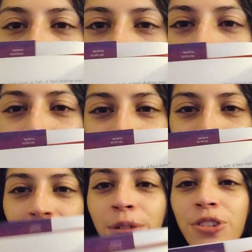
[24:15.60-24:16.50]
Not
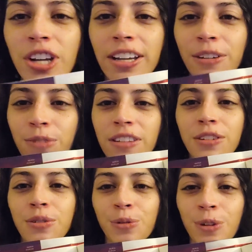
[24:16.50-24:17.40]
about. I will check in
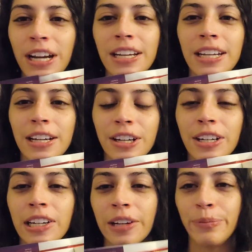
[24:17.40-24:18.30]
with you right
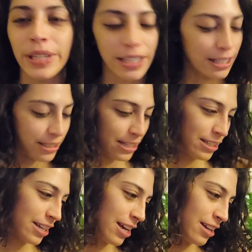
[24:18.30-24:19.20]
here. Because,
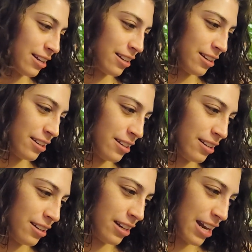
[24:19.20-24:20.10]
is that
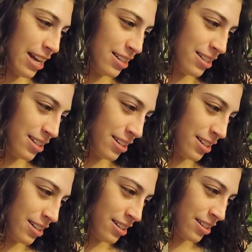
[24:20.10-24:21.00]
a
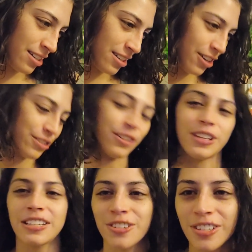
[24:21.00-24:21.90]
net? Oh,
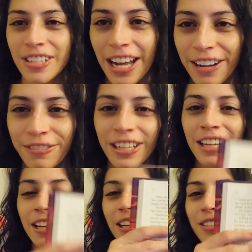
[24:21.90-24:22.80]
no, that's her staff.
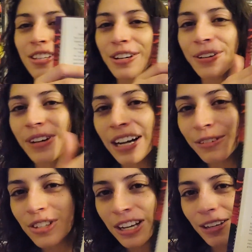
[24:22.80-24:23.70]
So,
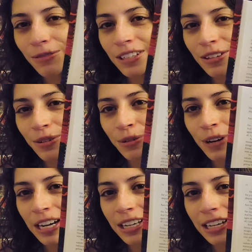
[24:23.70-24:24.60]
I will check in with you
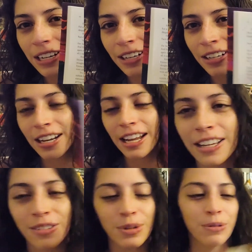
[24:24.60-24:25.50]
right here.
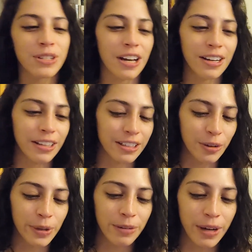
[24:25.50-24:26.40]
And we will talk a
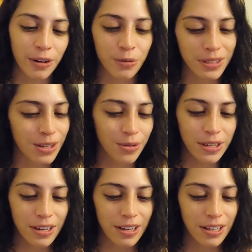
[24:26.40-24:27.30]
little bit about what's
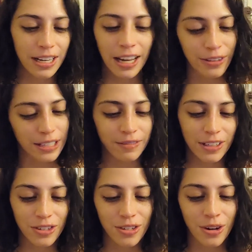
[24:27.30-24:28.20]
going on and how the
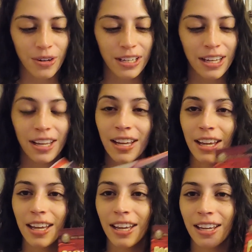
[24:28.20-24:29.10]
adventure's going.
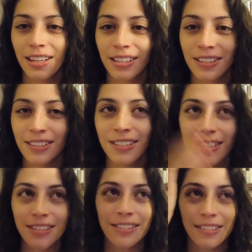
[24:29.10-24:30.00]
And,
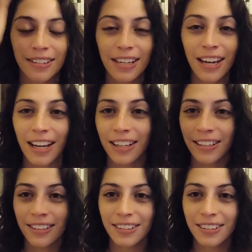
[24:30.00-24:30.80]
yeah.